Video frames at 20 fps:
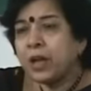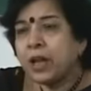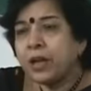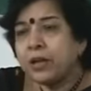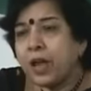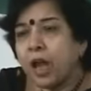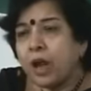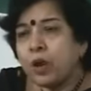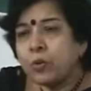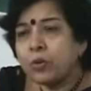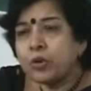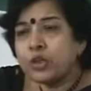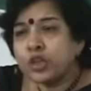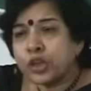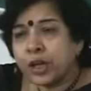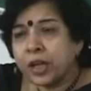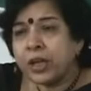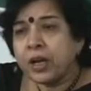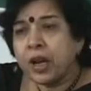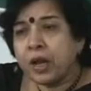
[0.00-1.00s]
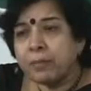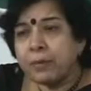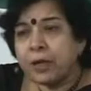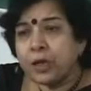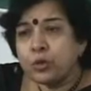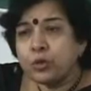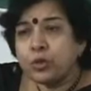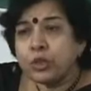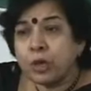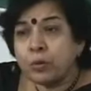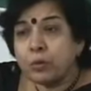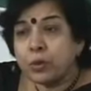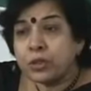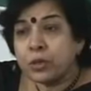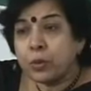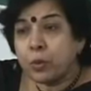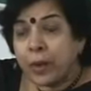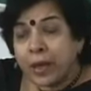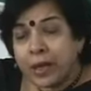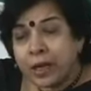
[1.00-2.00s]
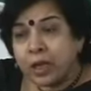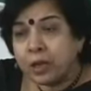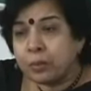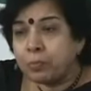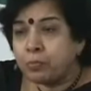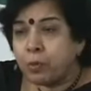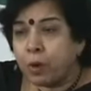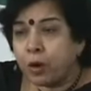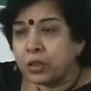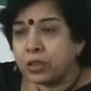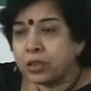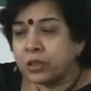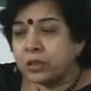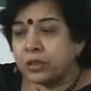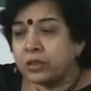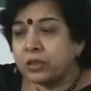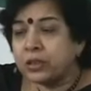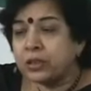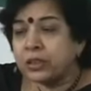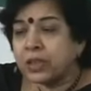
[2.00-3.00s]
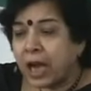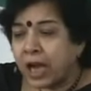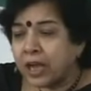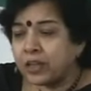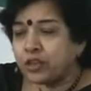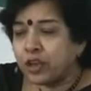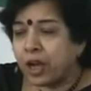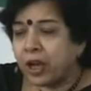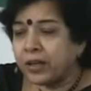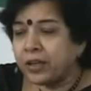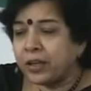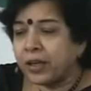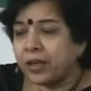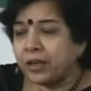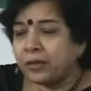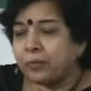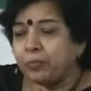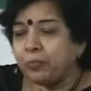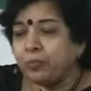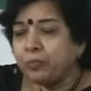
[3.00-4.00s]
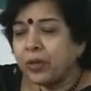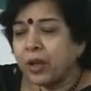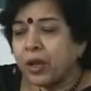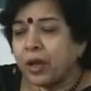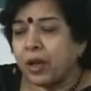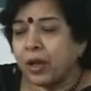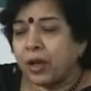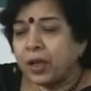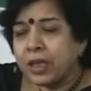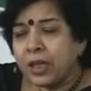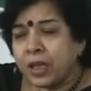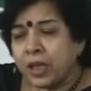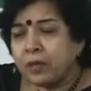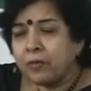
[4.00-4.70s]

Now, Sri Ramanuja was a very important Acharya. Uh, he